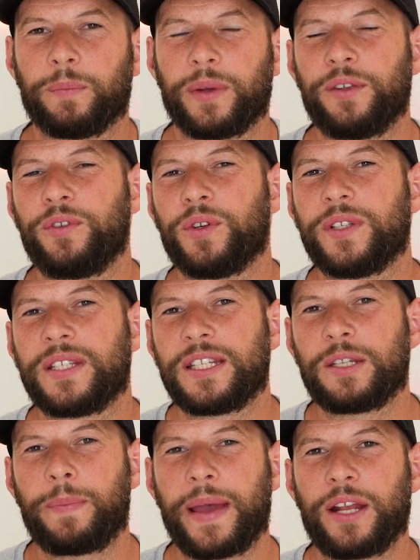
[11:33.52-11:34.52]
But if you
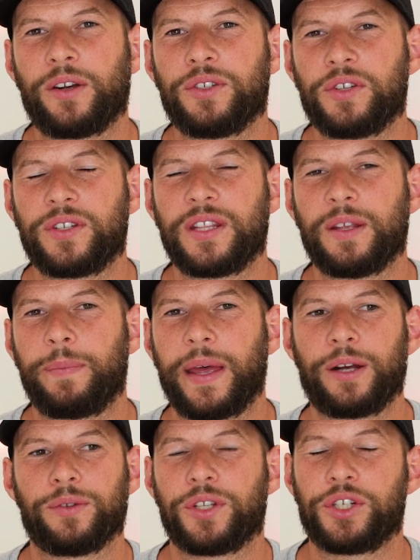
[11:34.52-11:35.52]
anticipate on using the
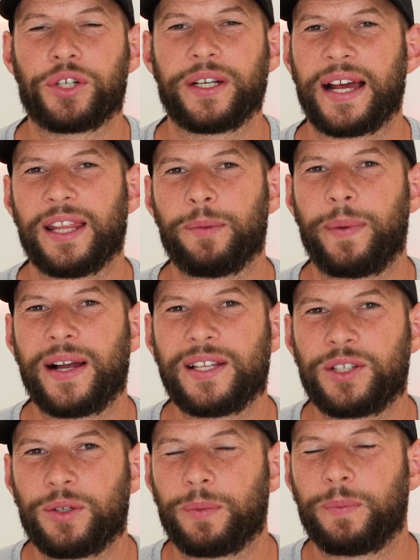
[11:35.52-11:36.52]
panel to treat other
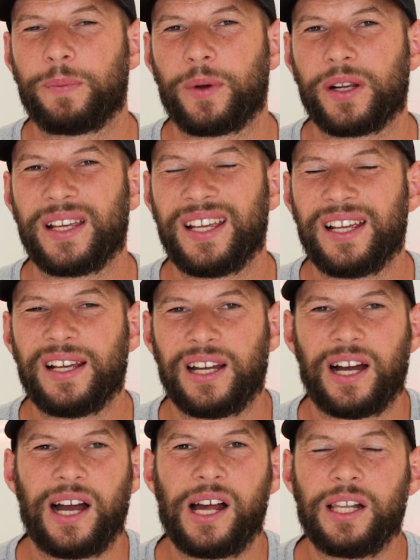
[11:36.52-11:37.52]
parts of your body,
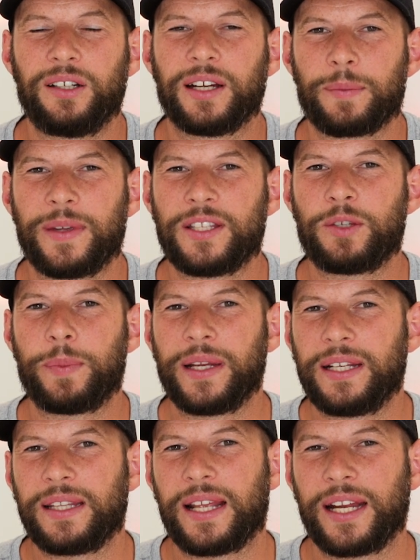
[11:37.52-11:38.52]
I highly recommend
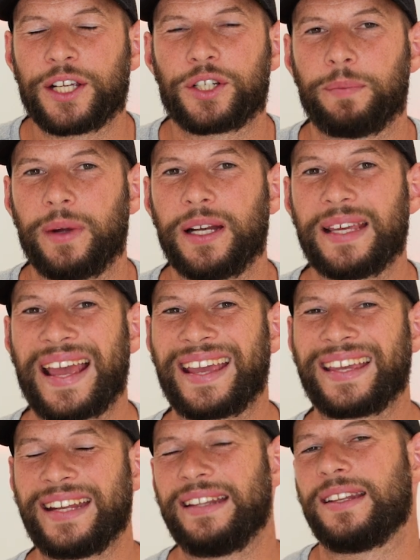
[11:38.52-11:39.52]
spending that extra money
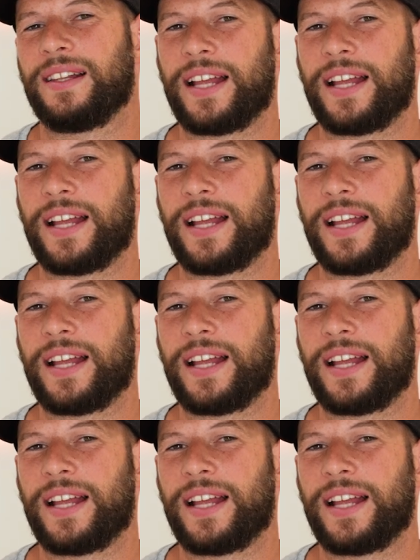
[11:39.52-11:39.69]
and getting the